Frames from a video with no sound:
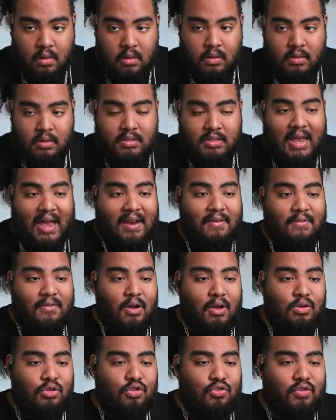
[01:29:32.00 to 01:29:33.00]

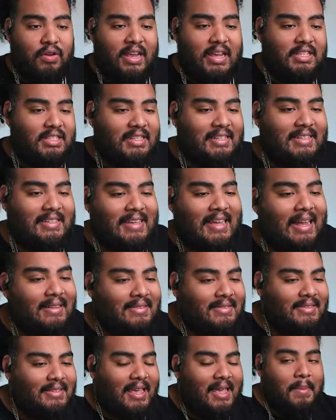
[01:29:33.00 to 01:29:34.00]
Tyrone Tracy, god
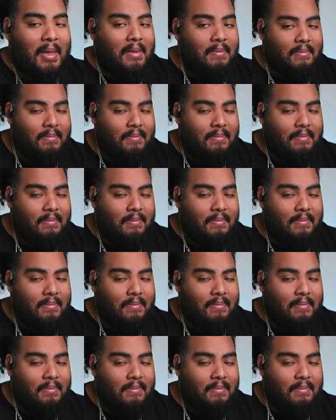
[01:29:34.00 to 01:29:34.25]
damn it.